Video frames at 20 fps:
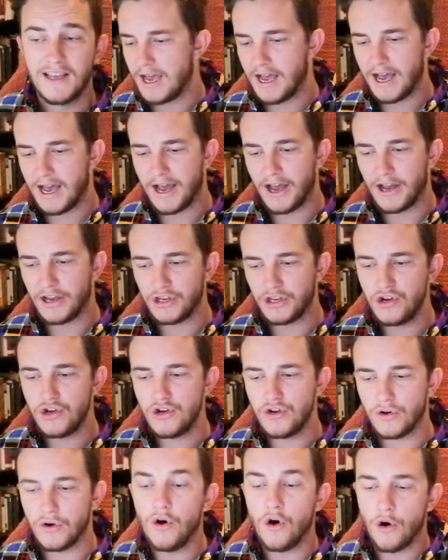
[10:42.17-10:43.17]

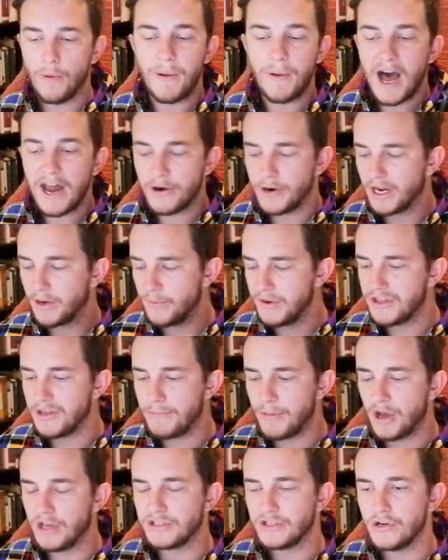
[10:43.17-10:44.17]
Or partnering with the
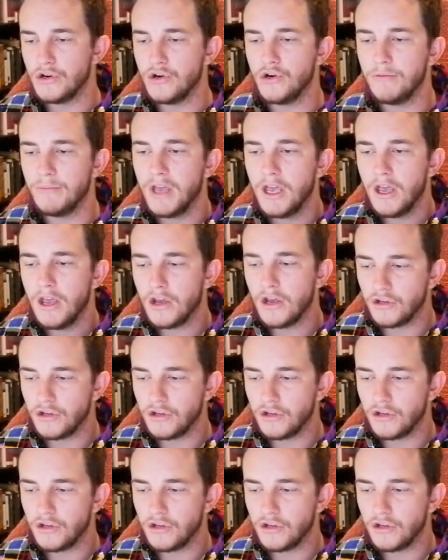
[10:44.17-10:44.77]
person whom